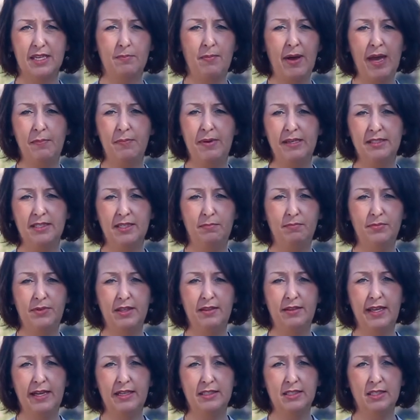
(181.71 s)
It might be
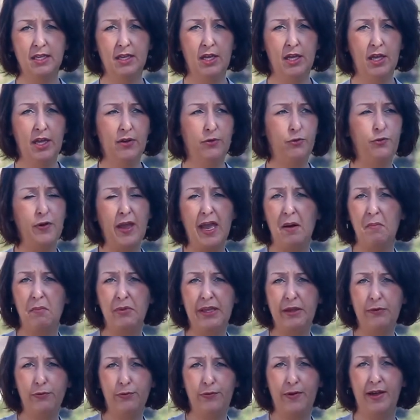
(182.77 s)
something that's
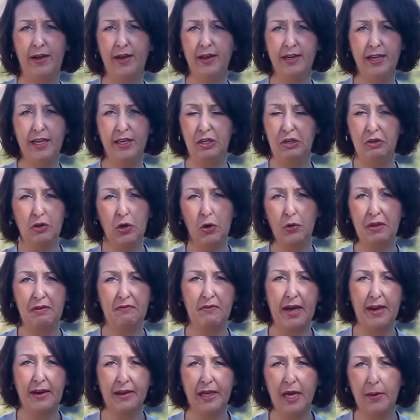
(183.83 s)
family fun and you know they've
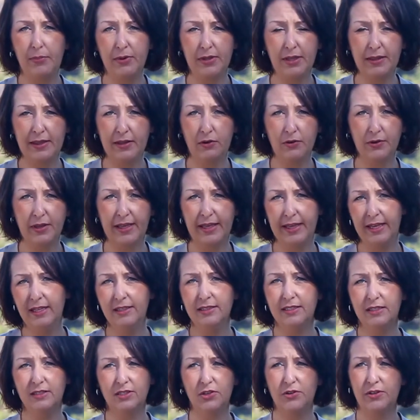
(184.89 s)
got a couple of little
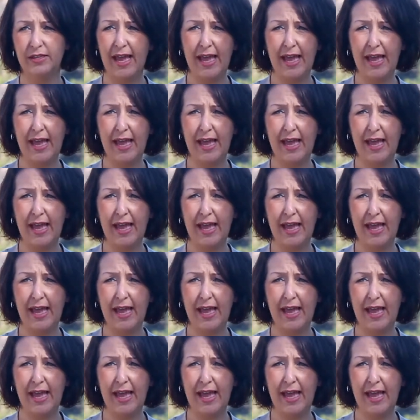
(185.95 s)
kids and so,